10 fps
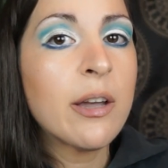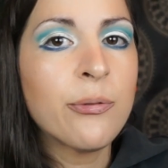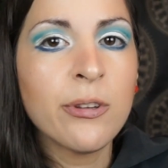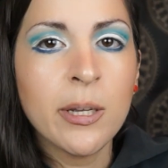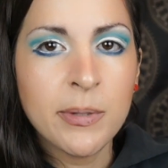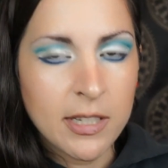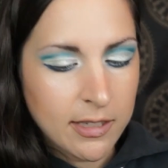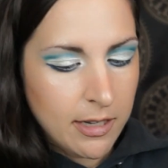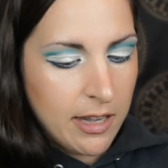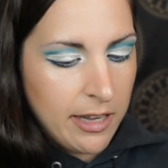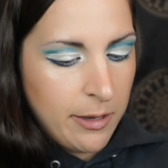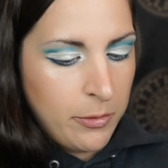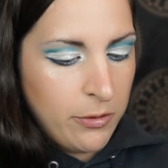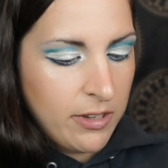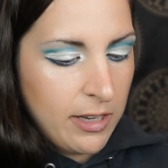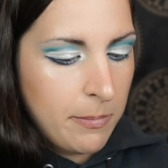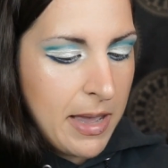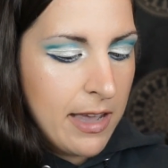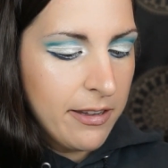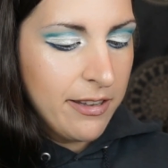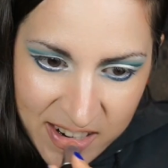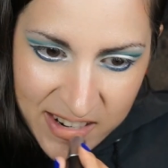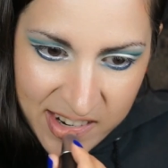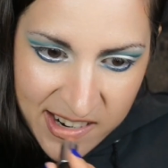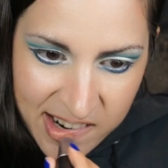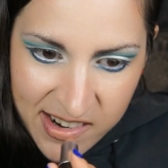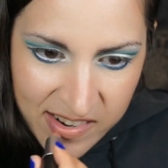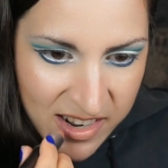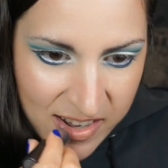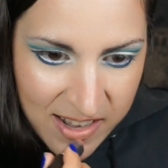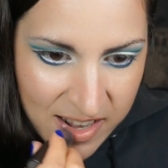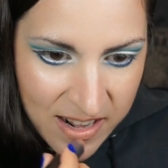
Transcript: Now for lipstick, I am using MAC, and this is Honey Love.